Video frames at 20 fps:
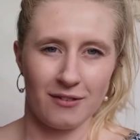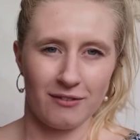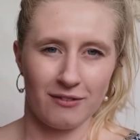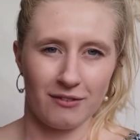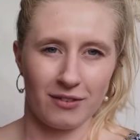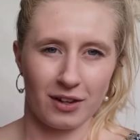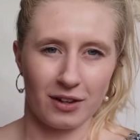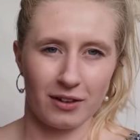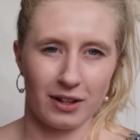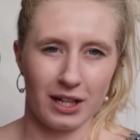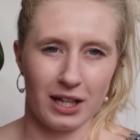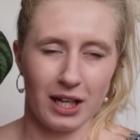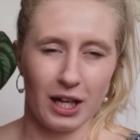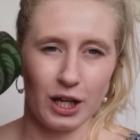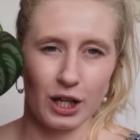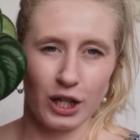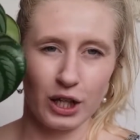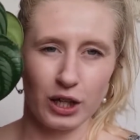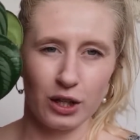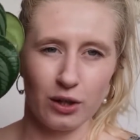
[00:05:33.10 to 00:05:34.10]
Very
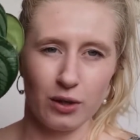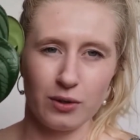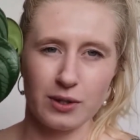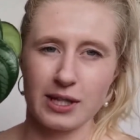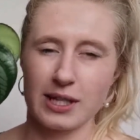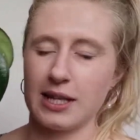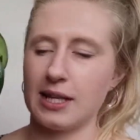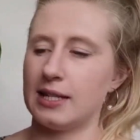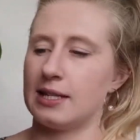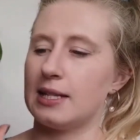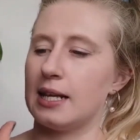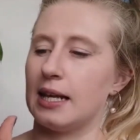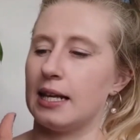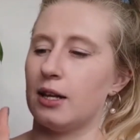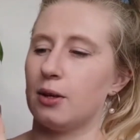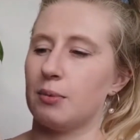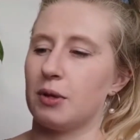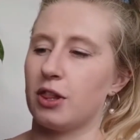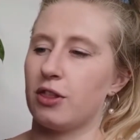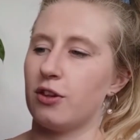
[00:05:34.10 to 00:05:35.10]
cute. It is a
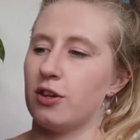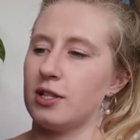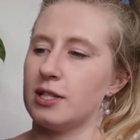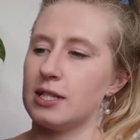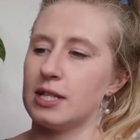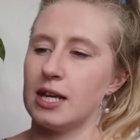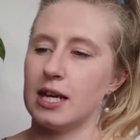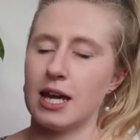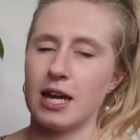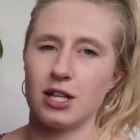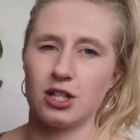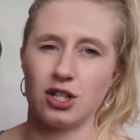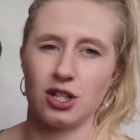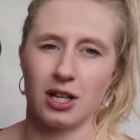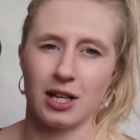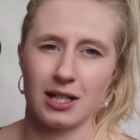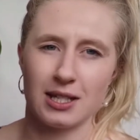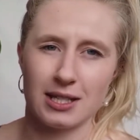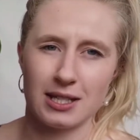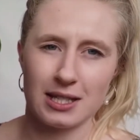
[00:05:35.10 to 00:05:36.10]
little bit thirsty, as you
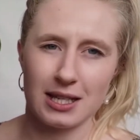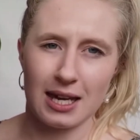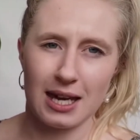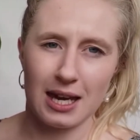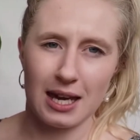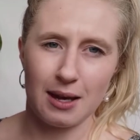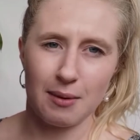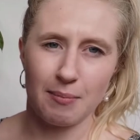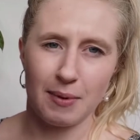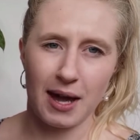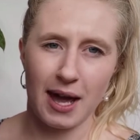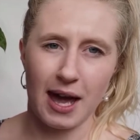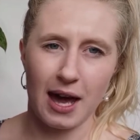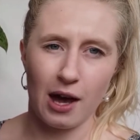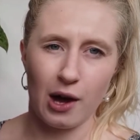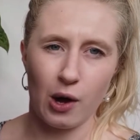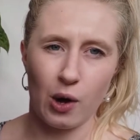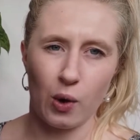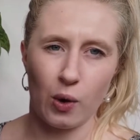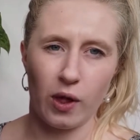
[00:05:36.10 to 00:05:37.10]
can see by
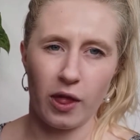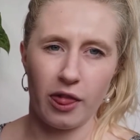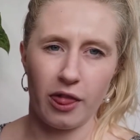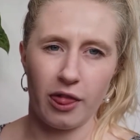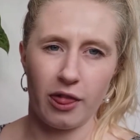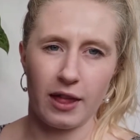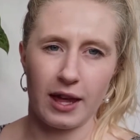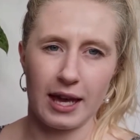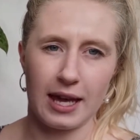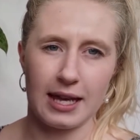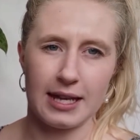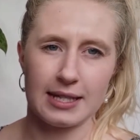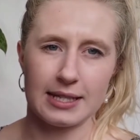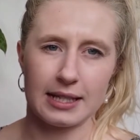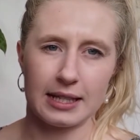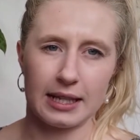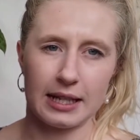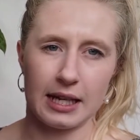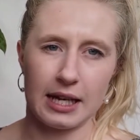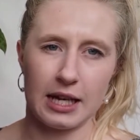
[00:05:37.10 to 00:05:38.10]
how
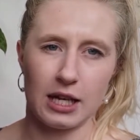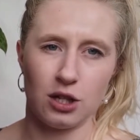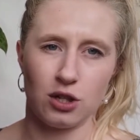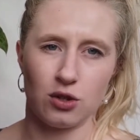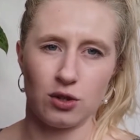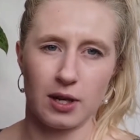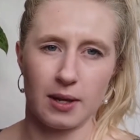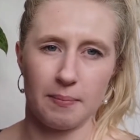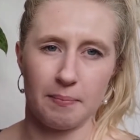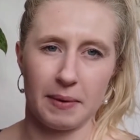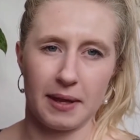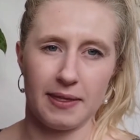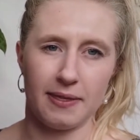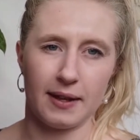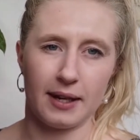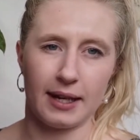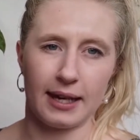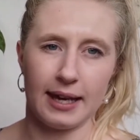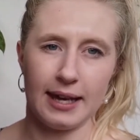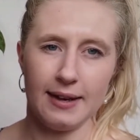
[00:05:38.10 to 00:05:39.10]
easily you can bend
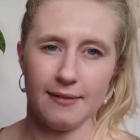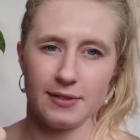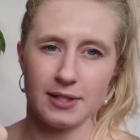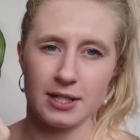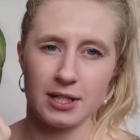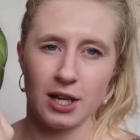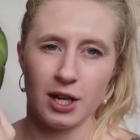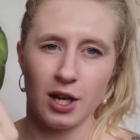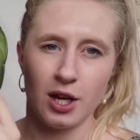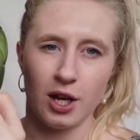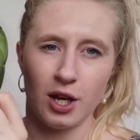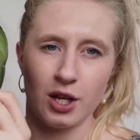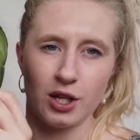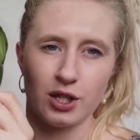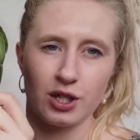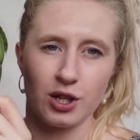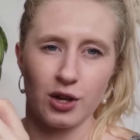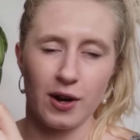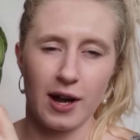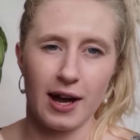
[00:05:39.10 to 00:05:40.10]
the leaves.
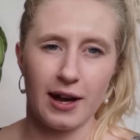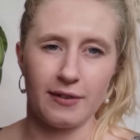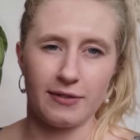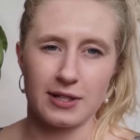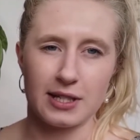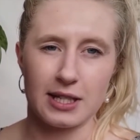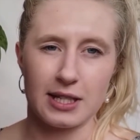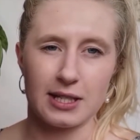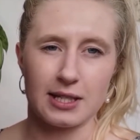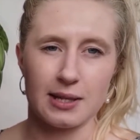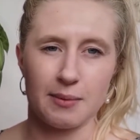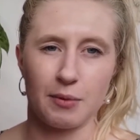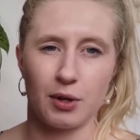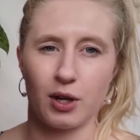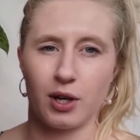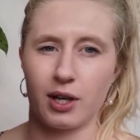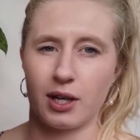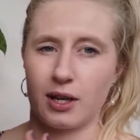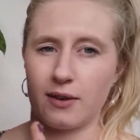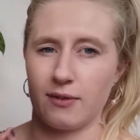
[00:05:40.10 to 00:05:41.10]
So after this I'm
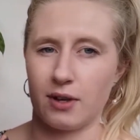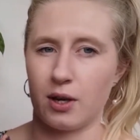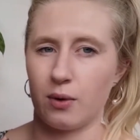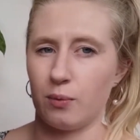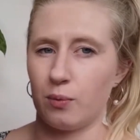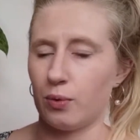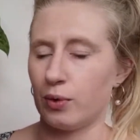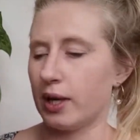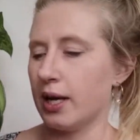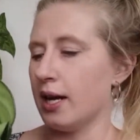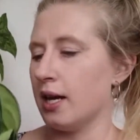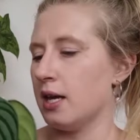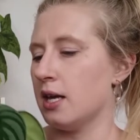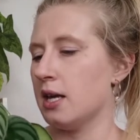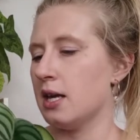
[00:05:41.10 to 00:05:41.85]
going to give it a water.